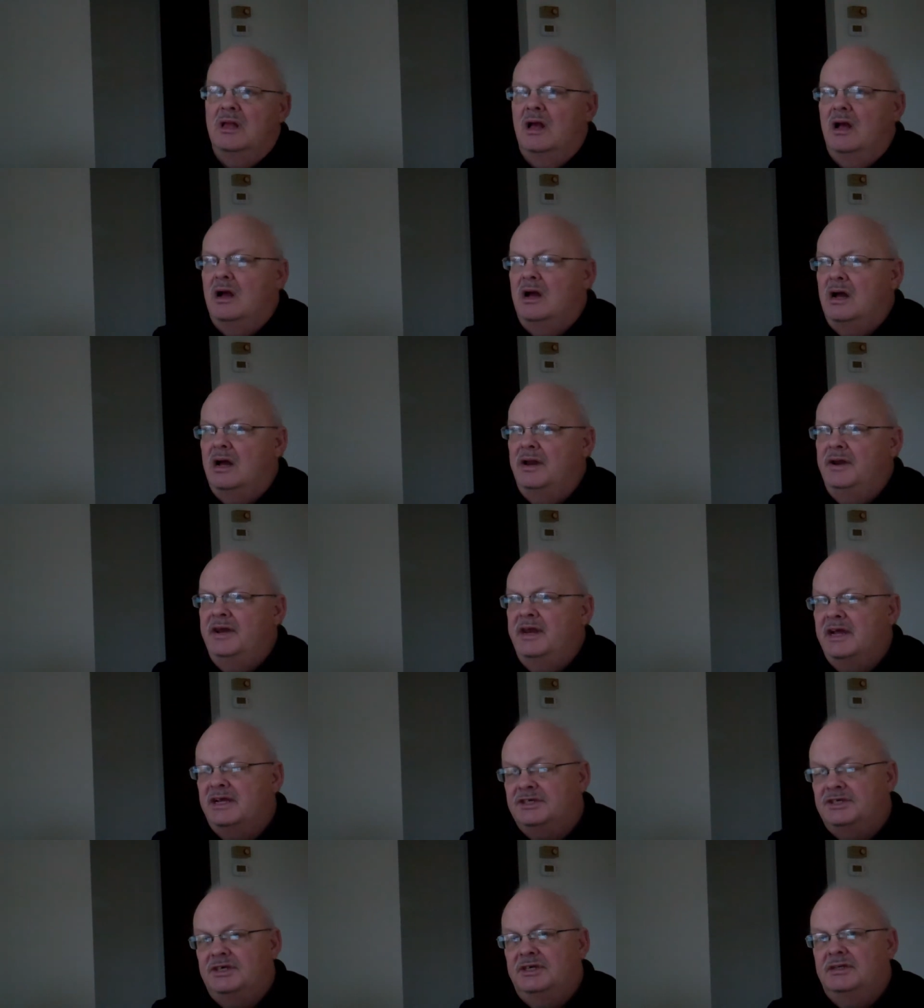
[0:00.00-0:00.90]
Uh,
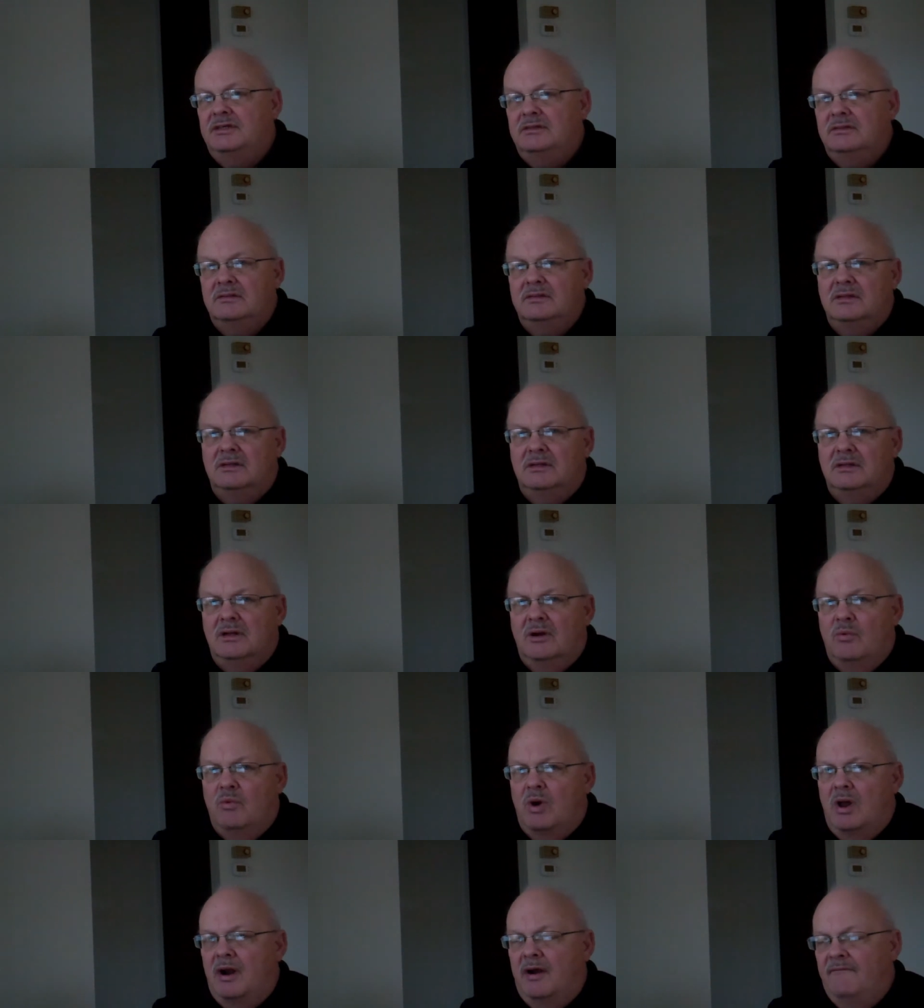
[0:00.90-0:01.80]
Nixon
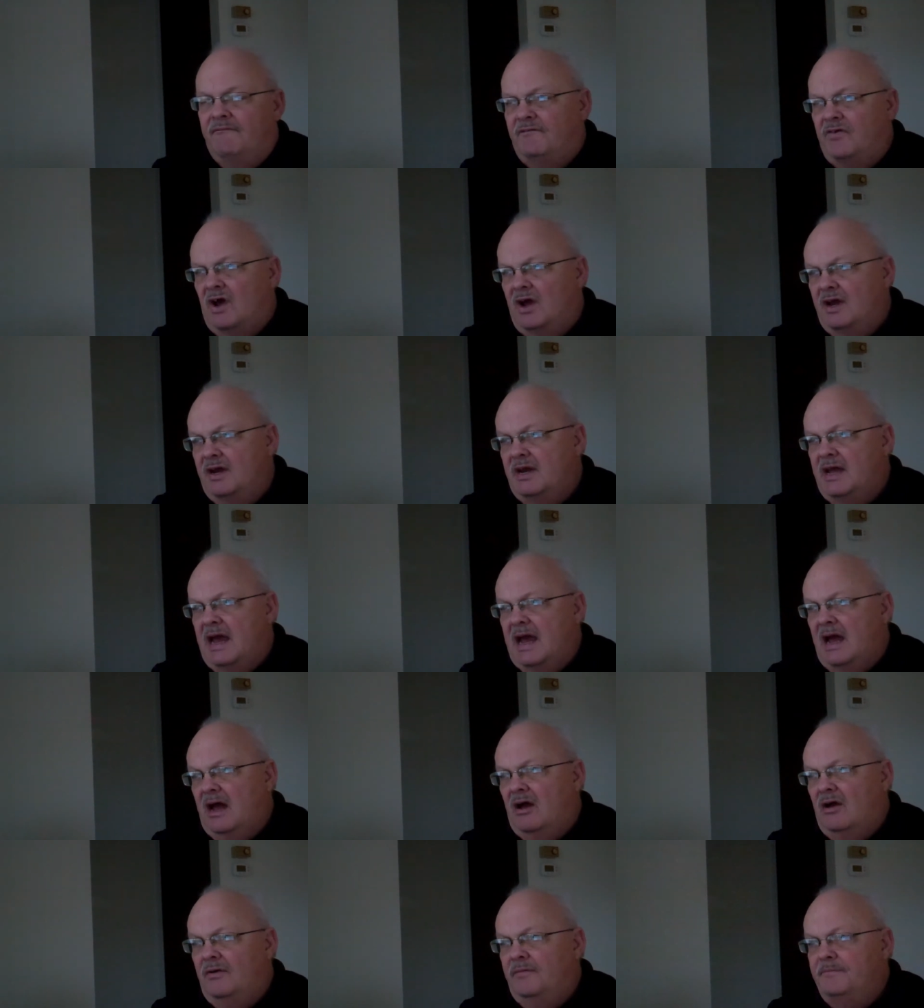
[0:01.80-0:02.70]
wanted to find
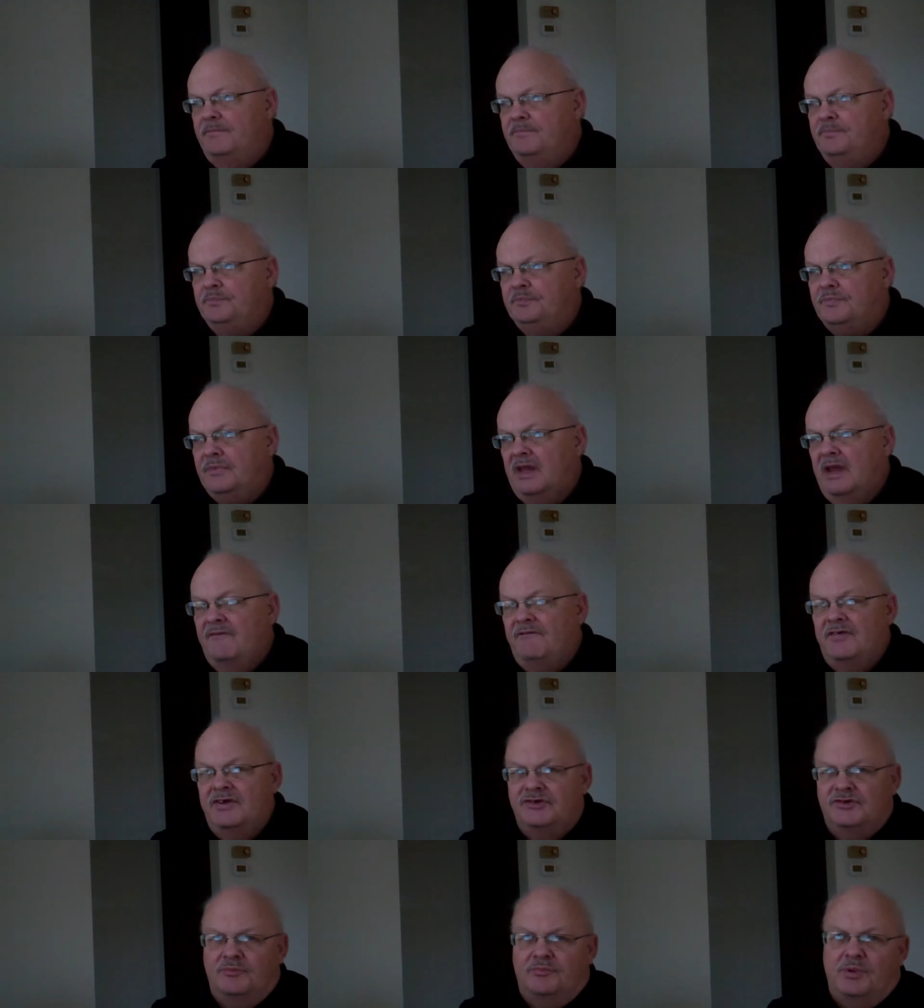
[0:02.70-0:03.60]
out if
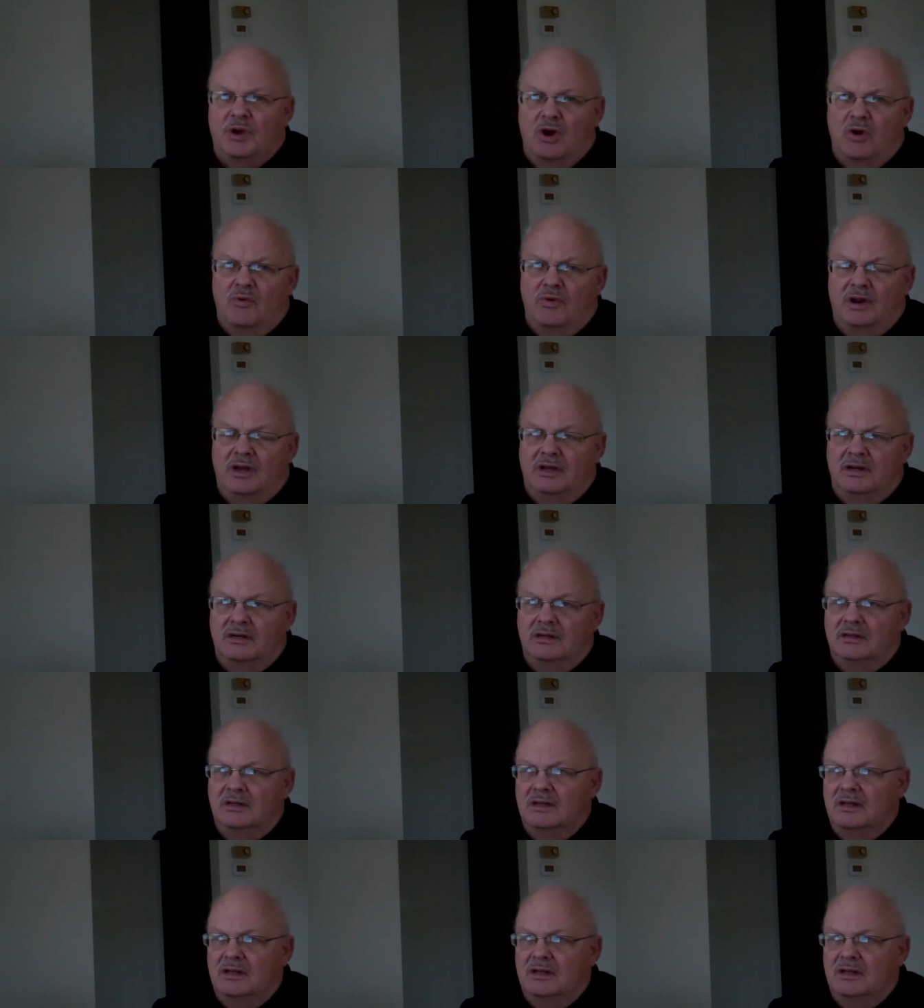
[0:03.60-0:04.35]
his opponent